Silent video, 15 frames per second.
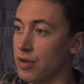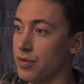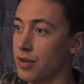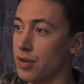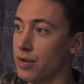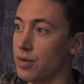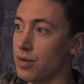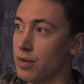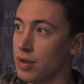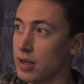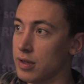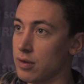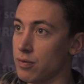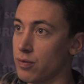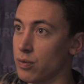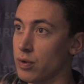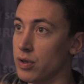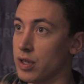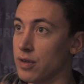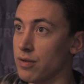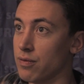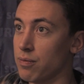is a
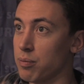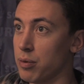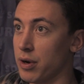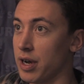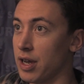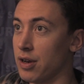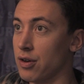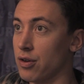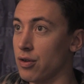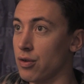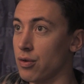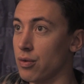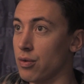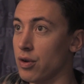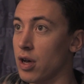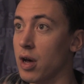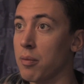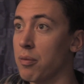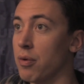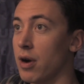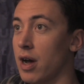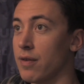really brand new
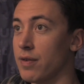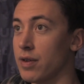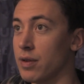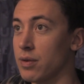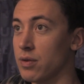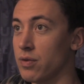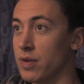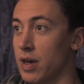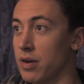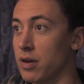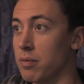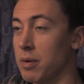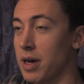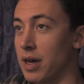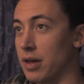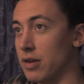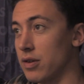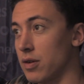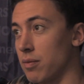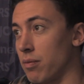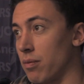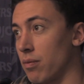nonprofit that was founded by
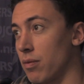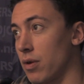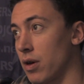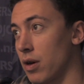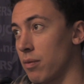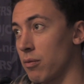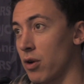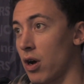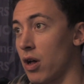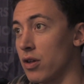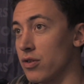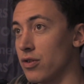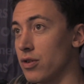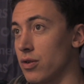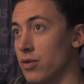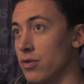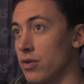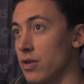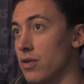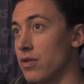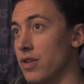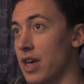some college students
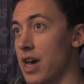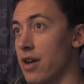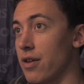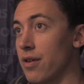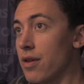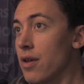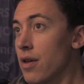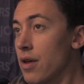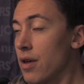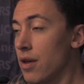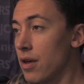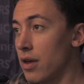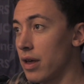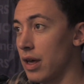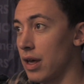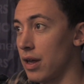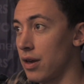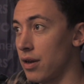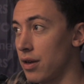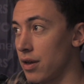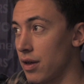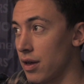in Seattle,
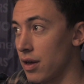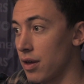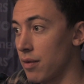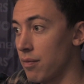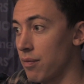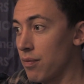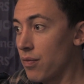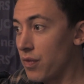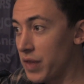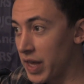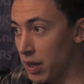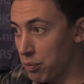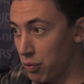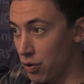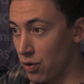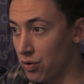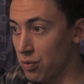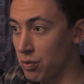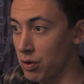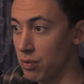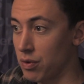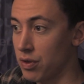and they approached
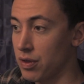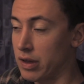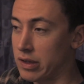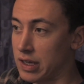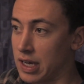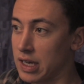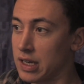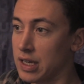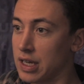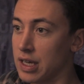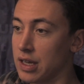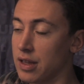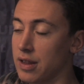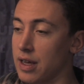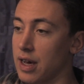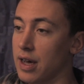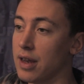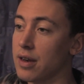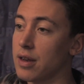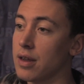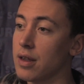me with this idea that